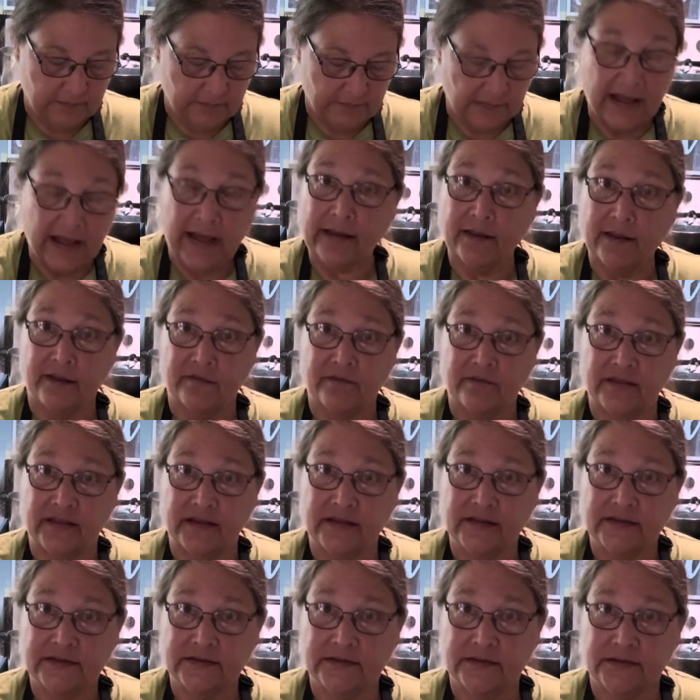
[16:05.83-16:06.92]
I love
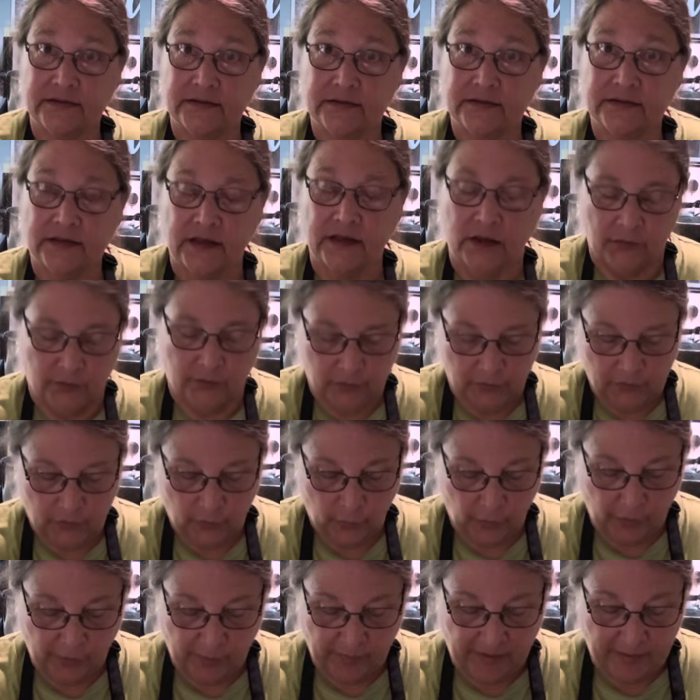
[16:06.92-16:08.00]
these. So
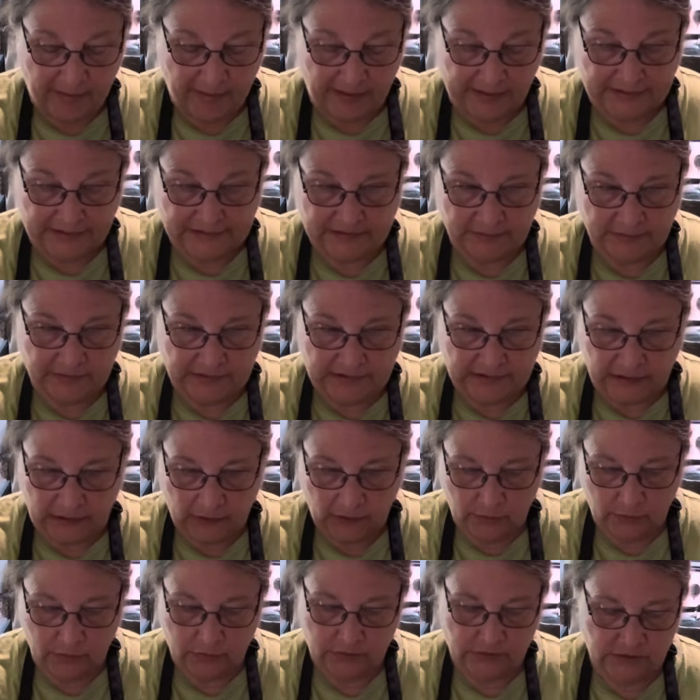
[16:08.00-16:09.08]
we're going to be making some of
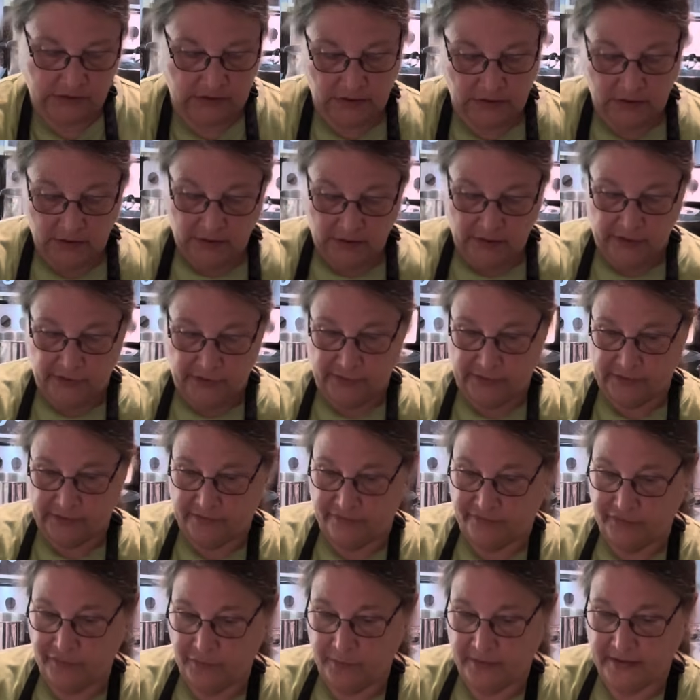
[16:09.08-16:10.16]
those here in a
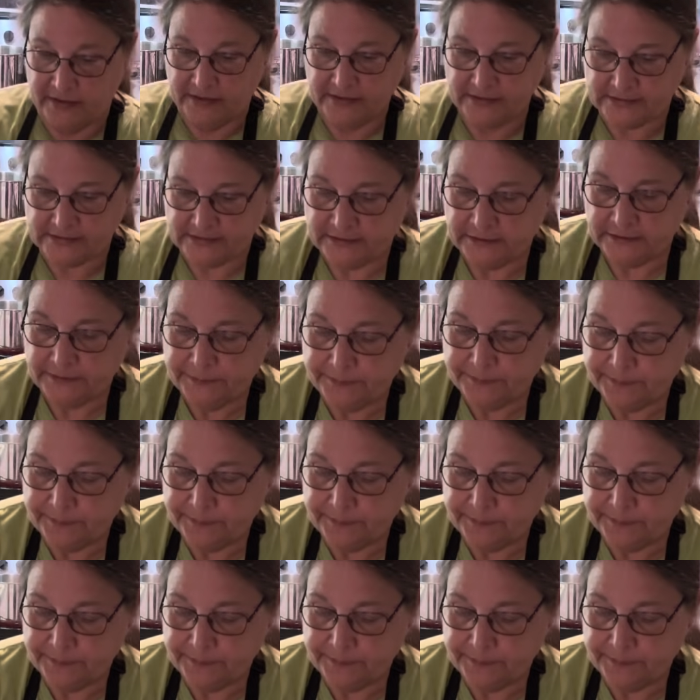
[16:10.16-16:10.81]
few minutes.